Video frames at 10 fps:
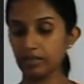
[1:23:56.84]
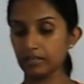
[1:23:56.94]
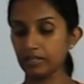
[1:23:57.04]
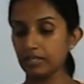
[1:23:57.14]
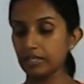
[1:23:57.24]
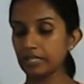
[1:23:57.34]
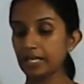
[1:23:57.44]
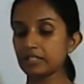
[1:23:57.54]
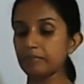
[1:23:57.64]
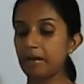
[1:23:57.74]
one?
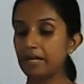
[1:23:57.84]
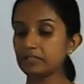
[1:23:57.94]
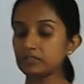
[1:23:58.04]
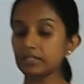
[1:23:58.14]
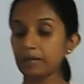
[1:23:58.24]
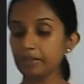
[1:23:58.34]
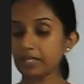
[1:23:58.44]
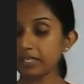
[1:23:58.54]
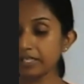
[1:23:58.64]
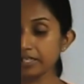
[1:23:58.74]
Write the balanced
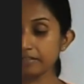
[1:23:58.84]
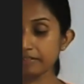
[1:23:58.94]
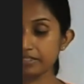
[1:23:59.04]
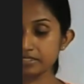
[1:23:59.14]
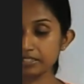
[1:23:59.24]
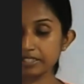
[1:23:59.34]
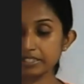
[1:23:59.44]
chemical equation